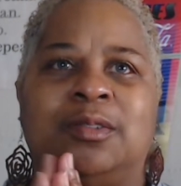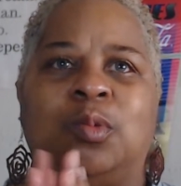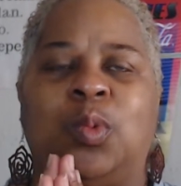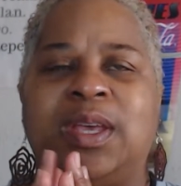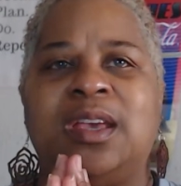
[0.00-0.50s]

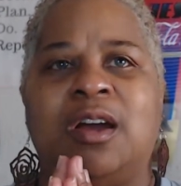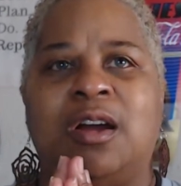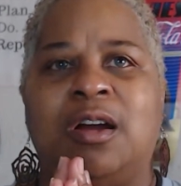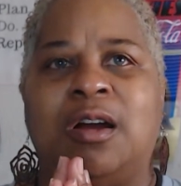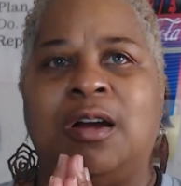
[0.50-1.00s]
we
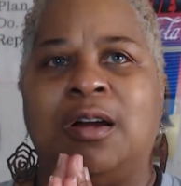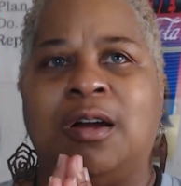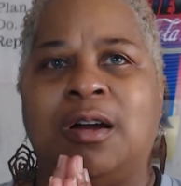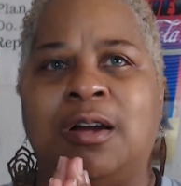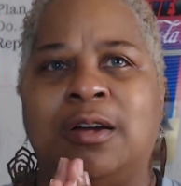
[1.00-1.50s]

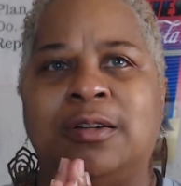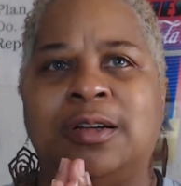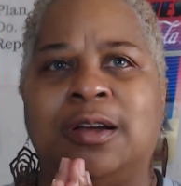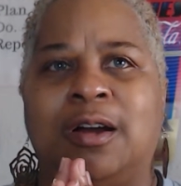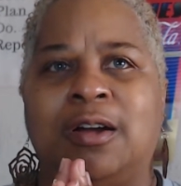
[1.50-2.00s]

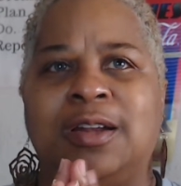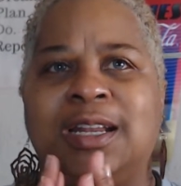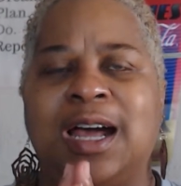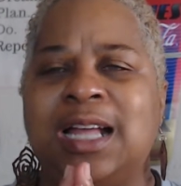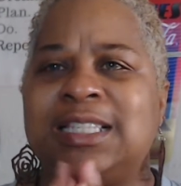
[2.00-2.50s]
are
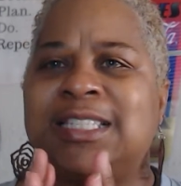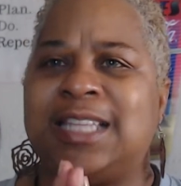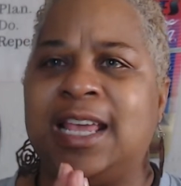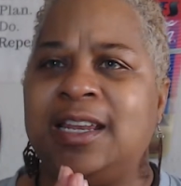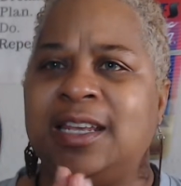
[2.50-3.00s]
not
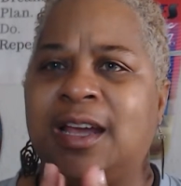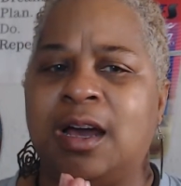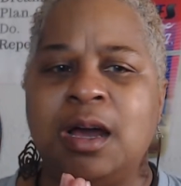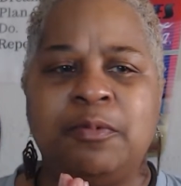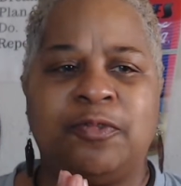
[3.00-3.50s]
standing up